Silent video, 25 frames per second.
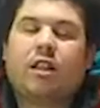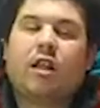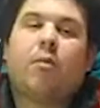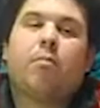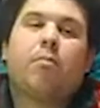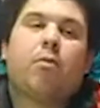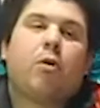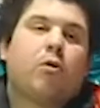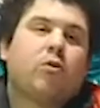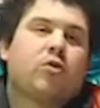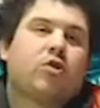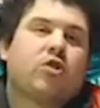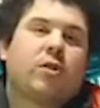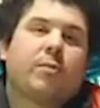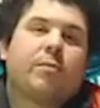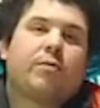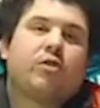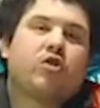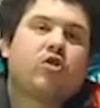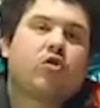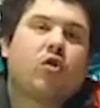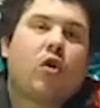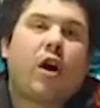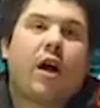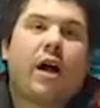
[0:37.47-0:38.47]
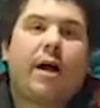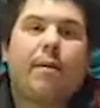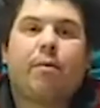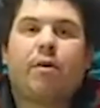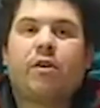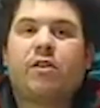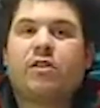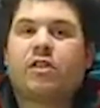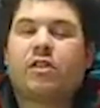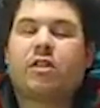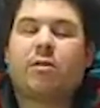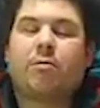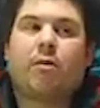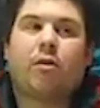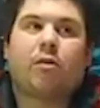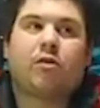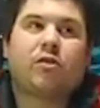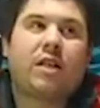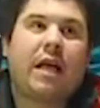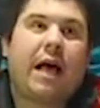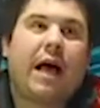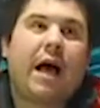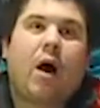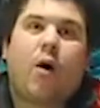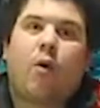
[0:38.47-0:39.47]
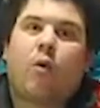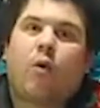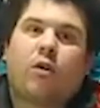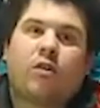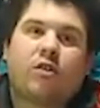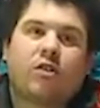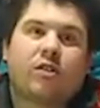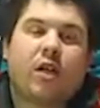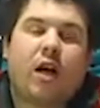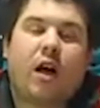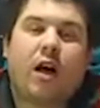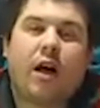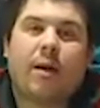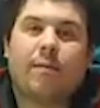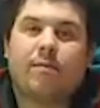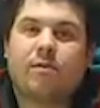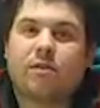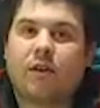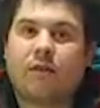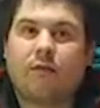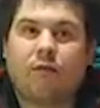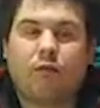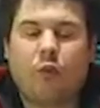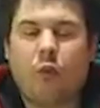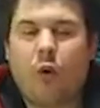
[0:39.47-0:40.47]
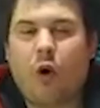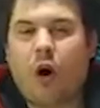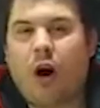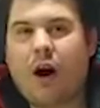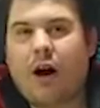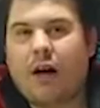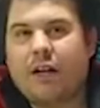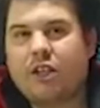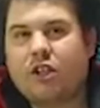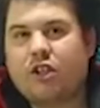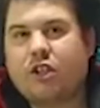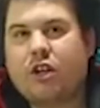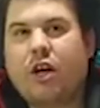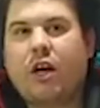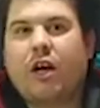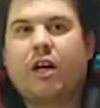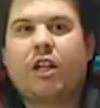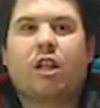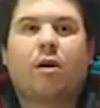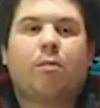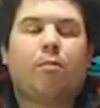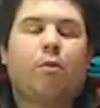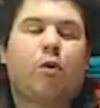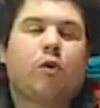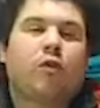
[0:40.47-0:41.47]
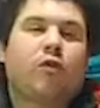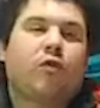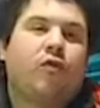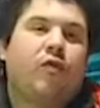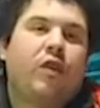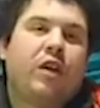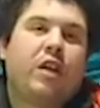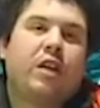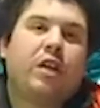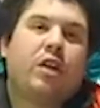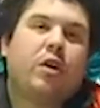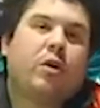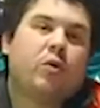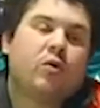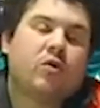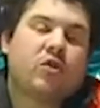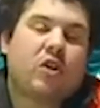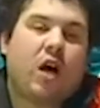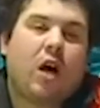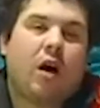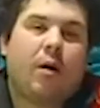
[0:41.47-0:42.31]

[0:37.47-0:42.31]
the most subscribers, the most hours, times of watched, the most videos